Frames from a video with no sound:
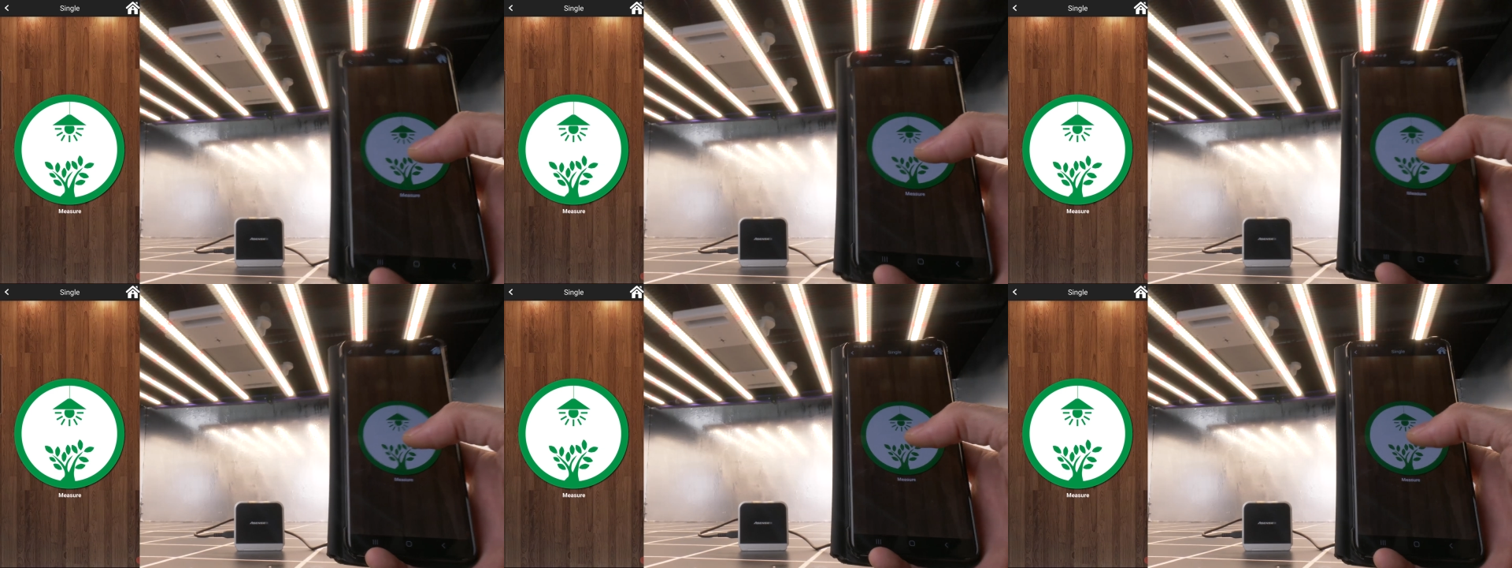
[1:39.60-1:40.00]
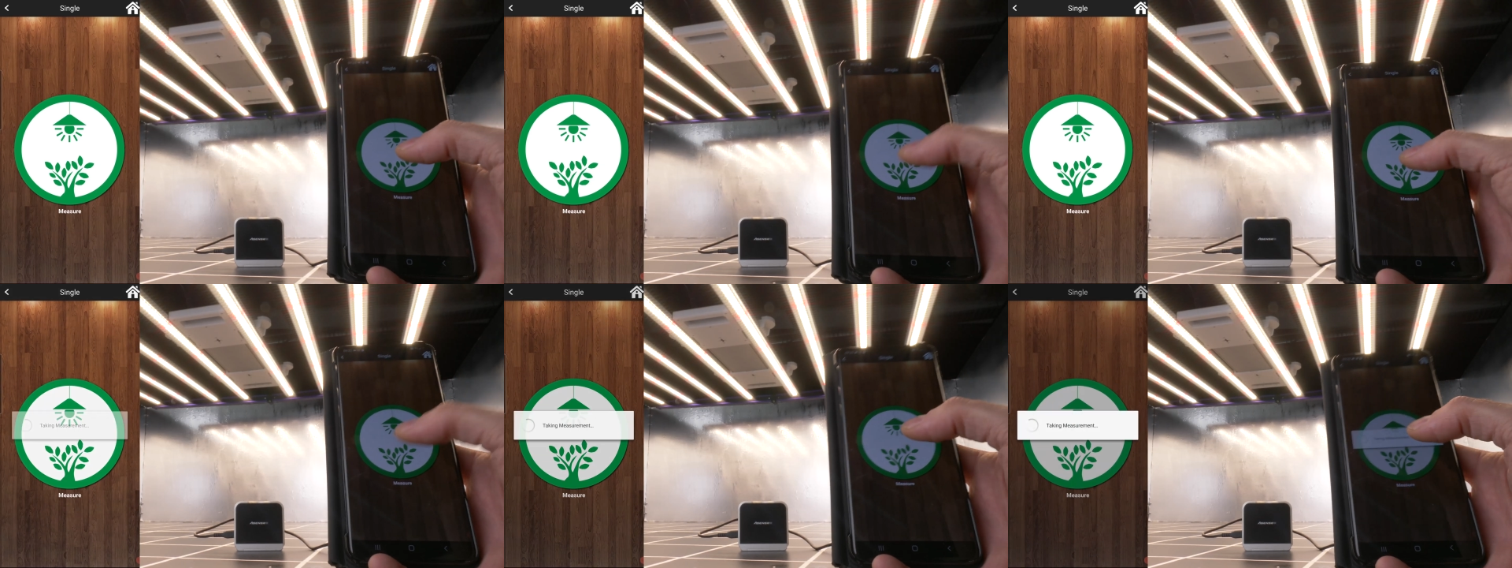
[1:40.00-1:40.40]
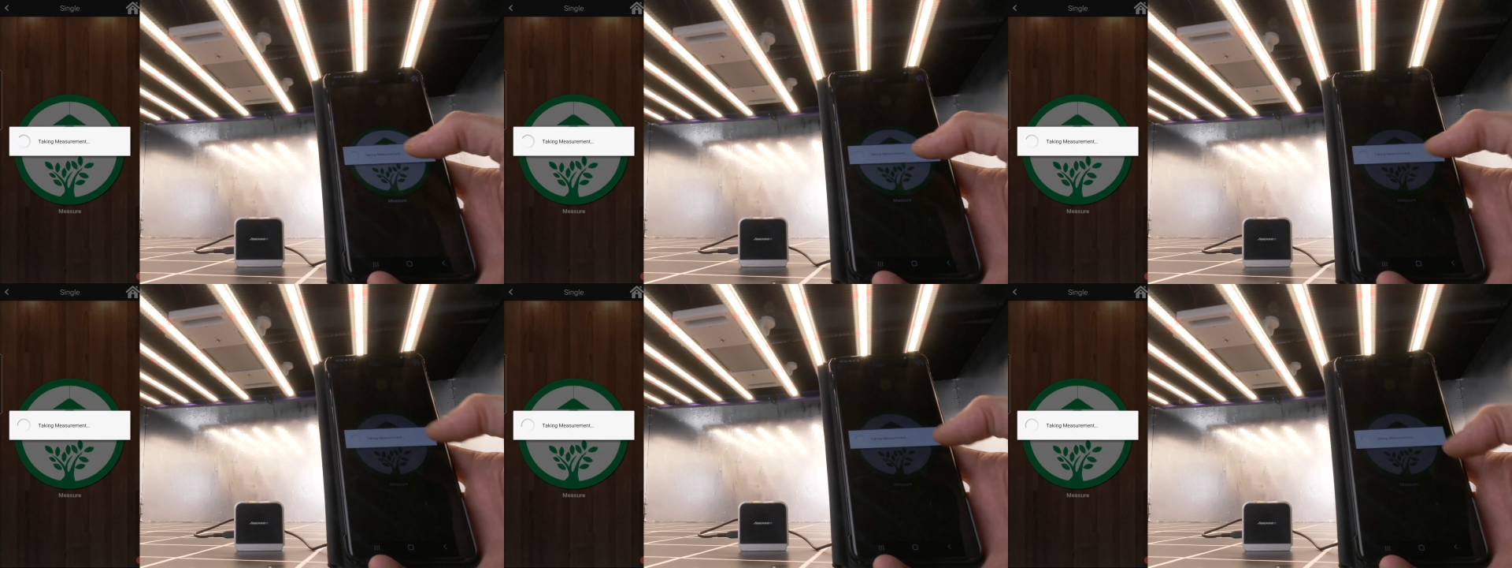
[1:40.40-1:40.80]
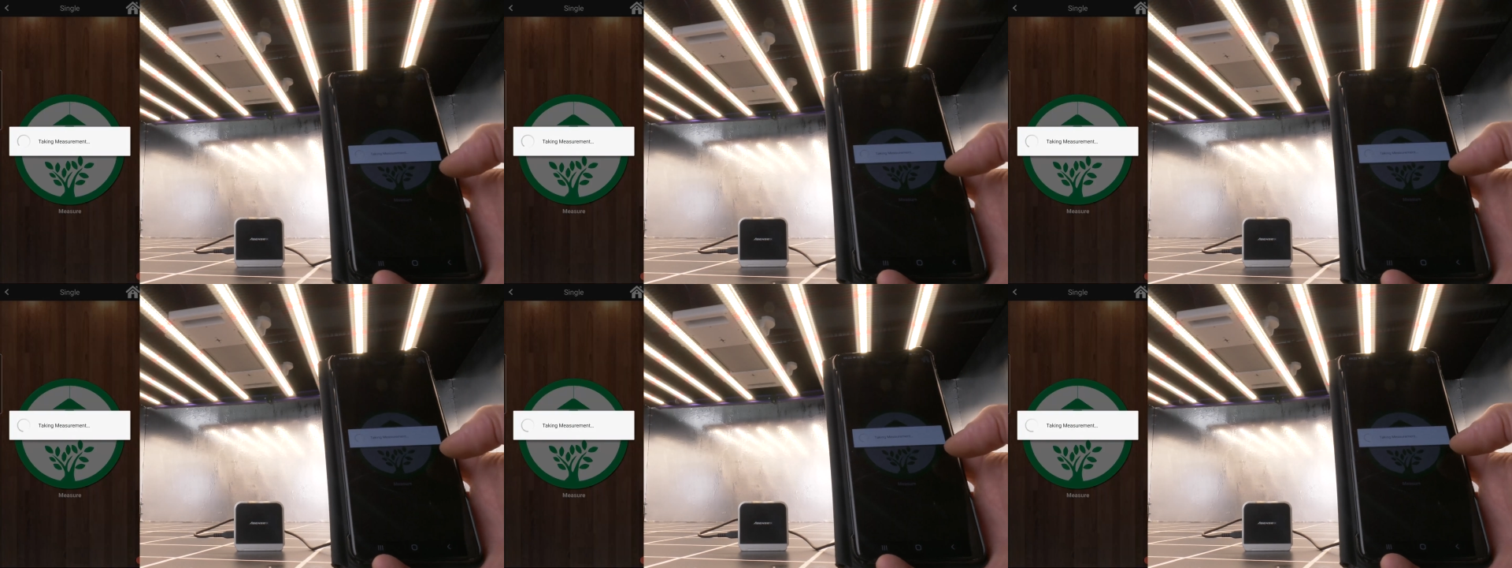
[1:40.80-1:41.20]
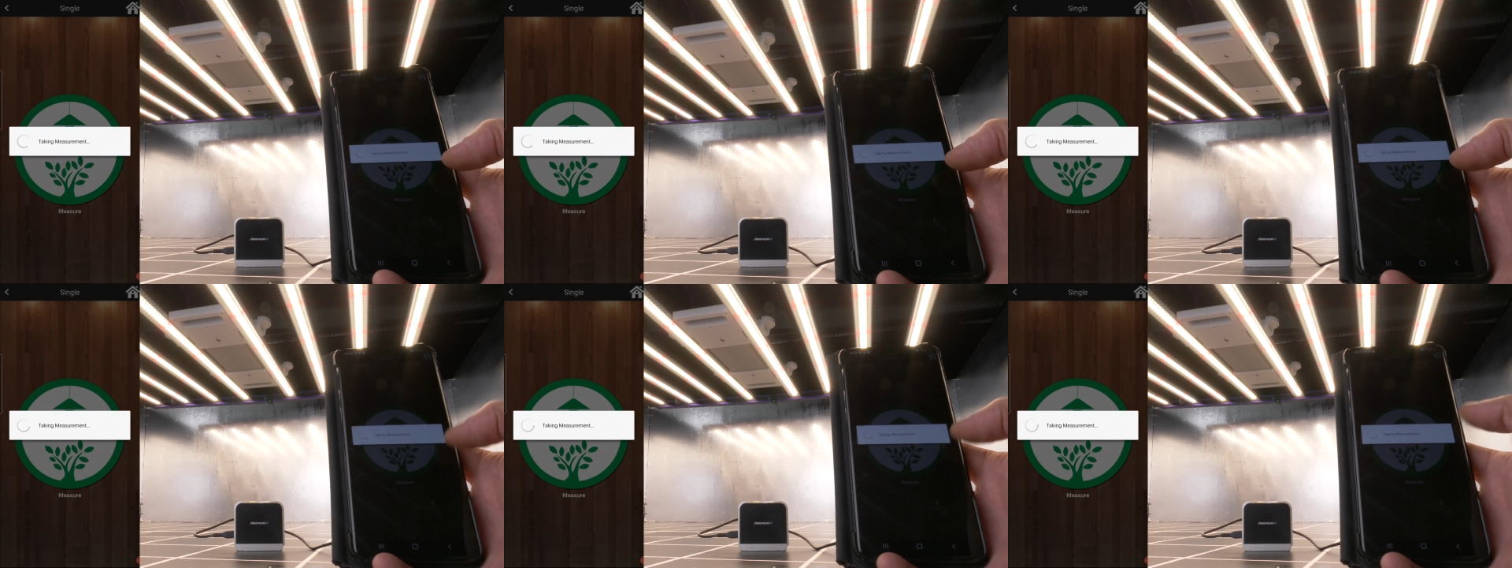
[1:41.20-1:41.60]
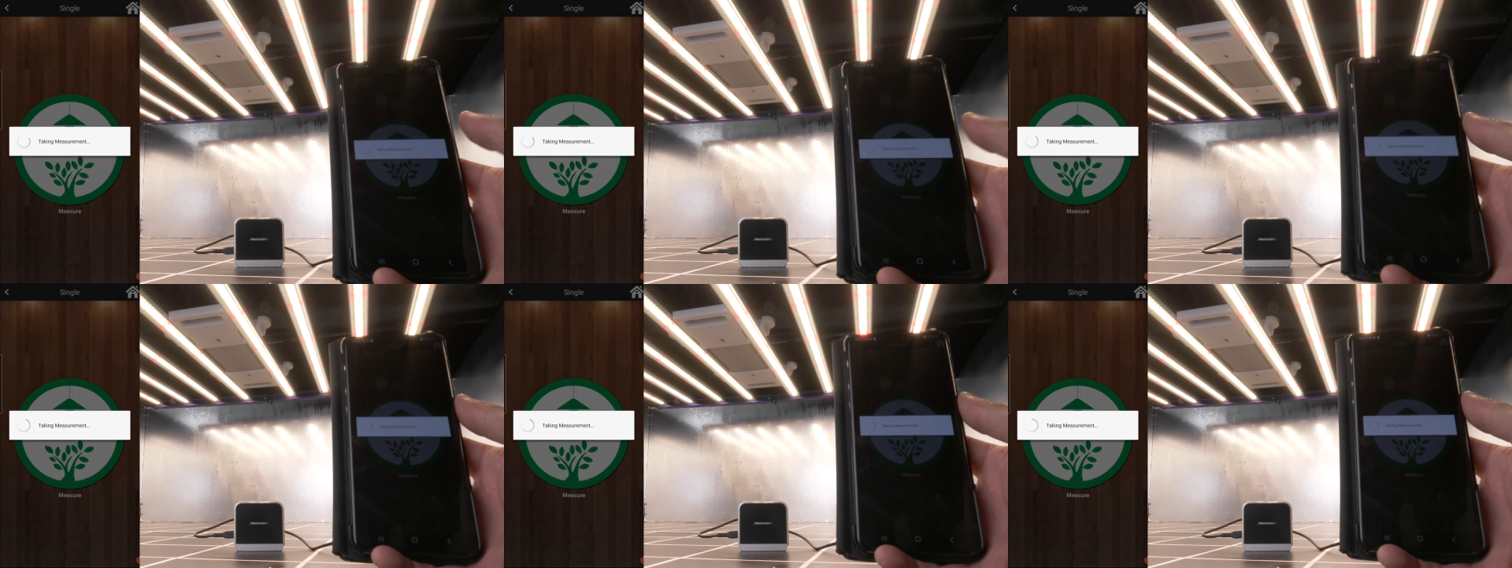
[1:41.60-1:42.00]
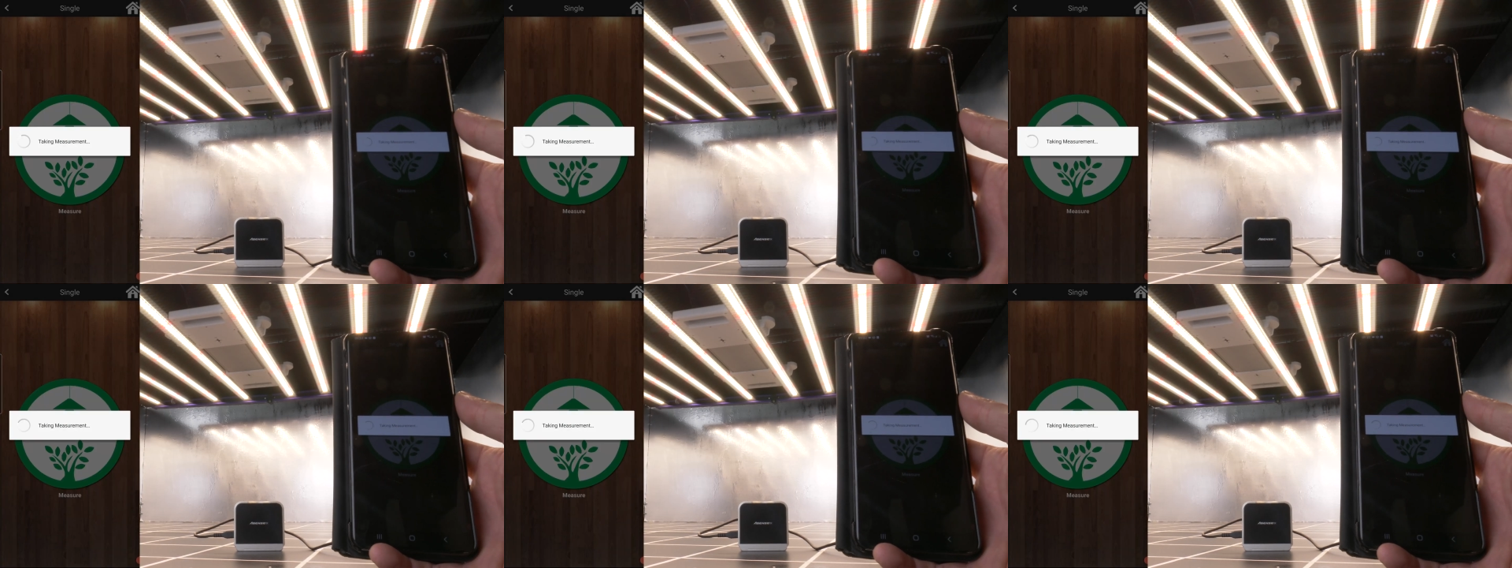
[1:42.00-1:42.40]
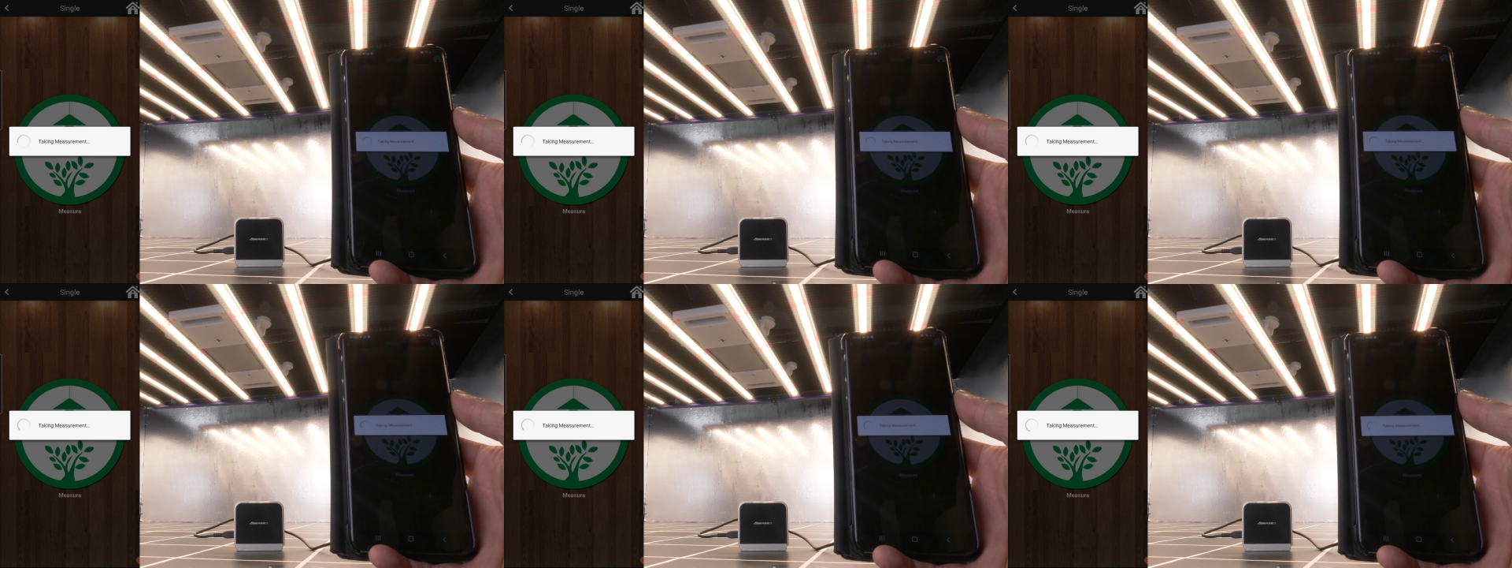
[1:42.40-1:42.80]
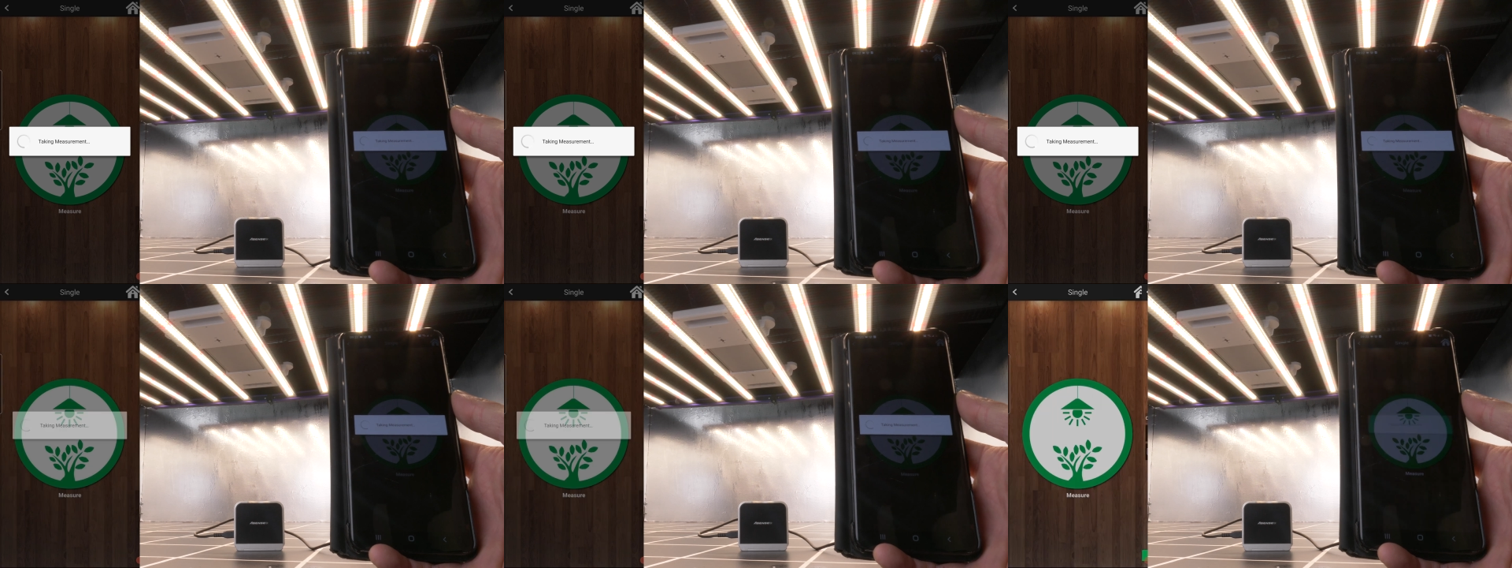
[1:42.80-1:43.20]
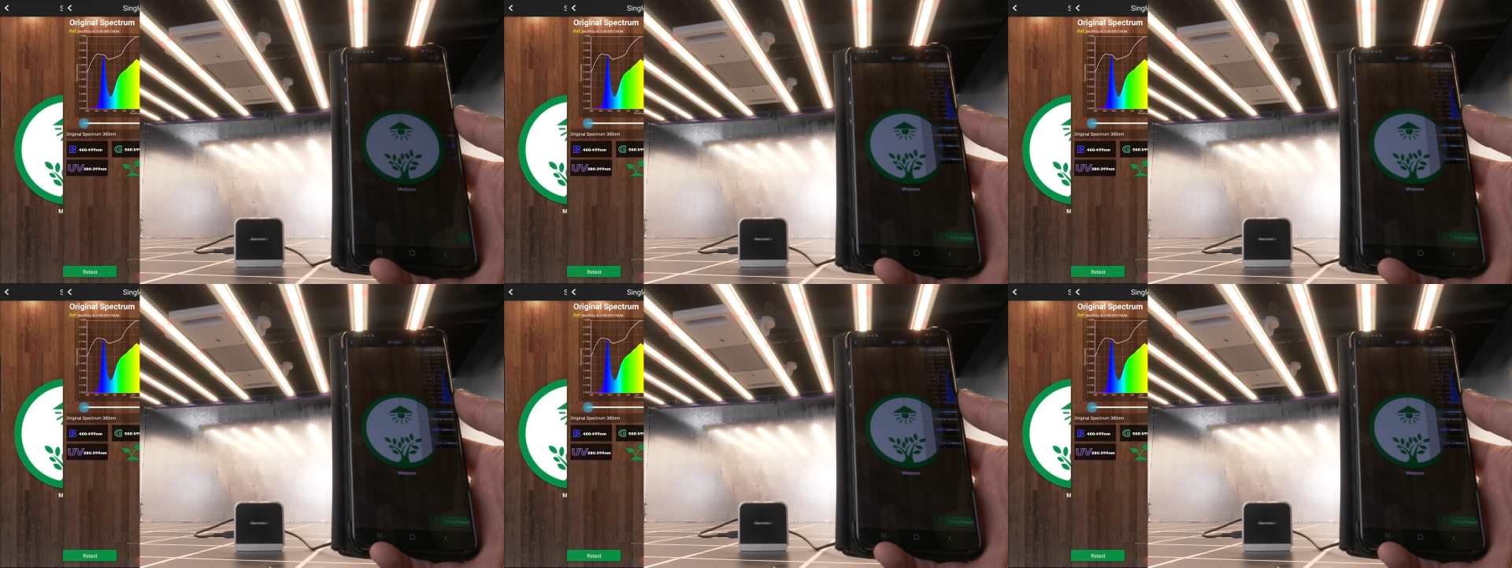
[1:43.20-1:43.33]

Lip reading: Nobody's mouth can be seen.